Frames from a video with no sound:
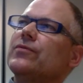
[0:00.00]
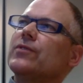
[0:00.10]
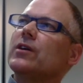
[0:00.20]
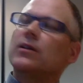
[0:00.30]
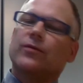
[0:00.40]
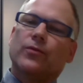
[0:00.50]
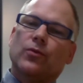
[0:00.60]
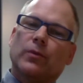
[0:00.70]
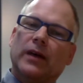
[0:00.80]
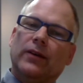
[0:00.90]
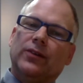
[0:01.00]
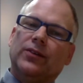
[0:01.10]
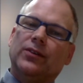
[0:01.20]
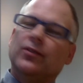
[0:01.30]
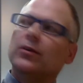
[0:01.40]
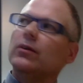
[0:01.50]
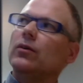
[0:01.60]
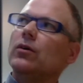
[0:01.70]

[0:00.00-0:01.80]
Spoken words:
kind of thought about this is that